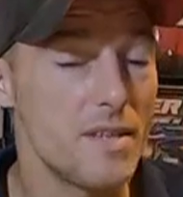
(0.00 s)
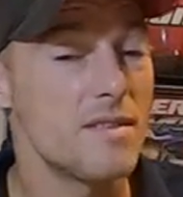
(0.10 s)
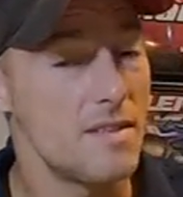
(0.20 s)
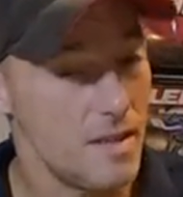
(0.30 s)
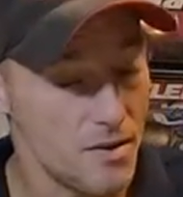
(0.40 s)

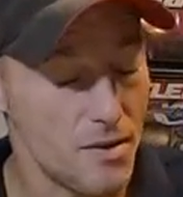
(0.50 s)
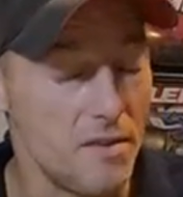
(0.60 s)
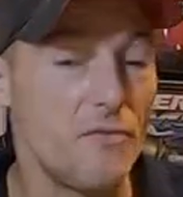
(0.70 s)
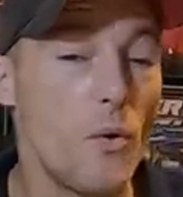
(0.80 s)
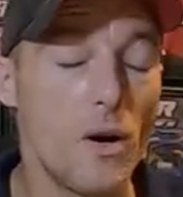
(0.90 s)
this
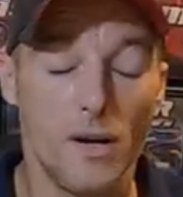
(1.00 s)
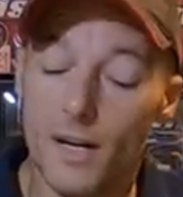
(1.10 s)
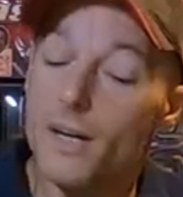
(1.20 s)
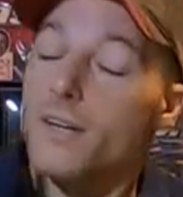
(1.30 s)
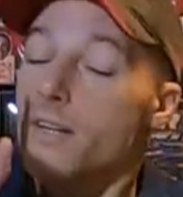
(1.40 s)
C34.
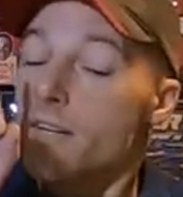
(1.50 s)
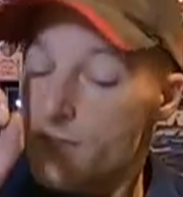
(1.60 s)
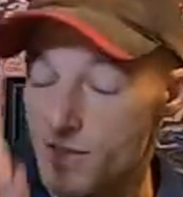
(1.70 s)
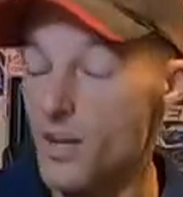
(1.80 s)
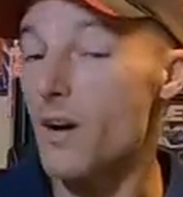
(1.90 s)

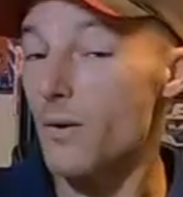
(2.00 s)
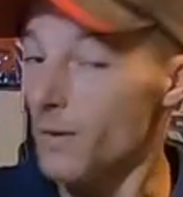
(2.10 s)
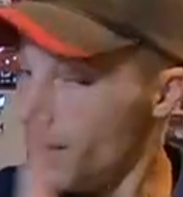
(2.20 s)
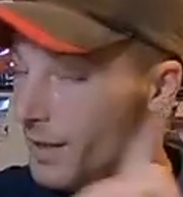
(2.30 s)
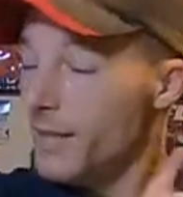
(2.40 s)

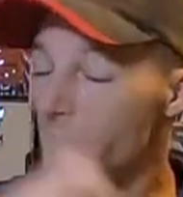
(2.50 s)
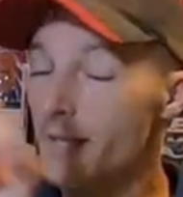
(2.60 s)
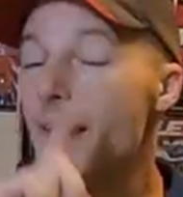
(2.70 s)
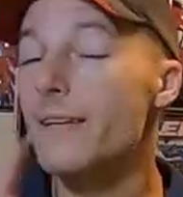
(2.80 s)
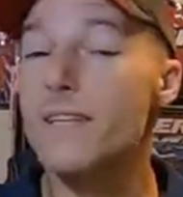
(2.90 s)
So
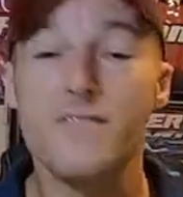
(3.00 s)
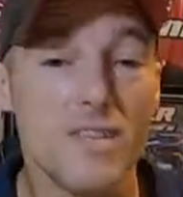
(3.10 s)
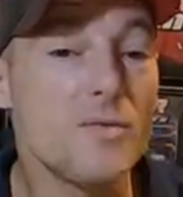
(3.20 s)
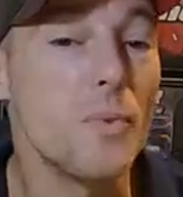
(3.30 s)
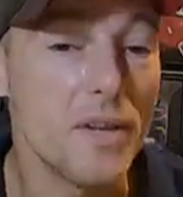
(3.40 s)
that leaves
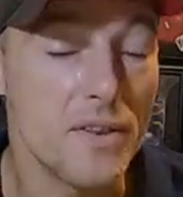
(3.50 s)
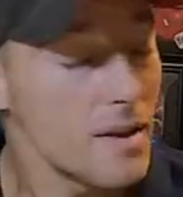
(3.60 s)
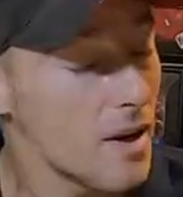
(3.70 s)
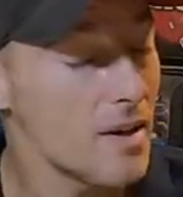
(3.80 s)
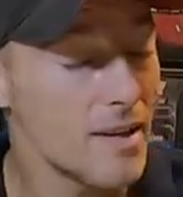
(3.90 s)
us with
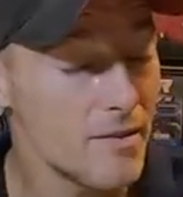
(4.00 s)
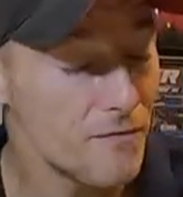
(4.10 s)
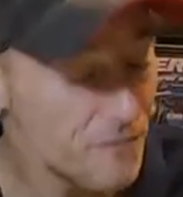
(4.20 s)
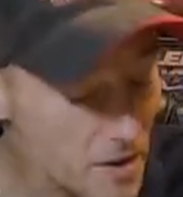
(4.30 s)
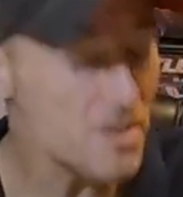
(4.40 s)
our
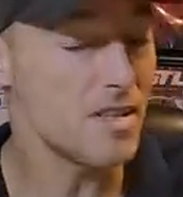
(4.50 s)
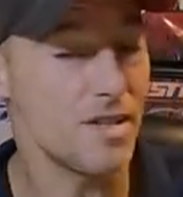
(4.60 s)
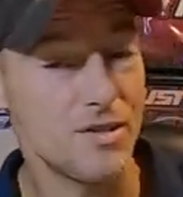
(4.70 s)
first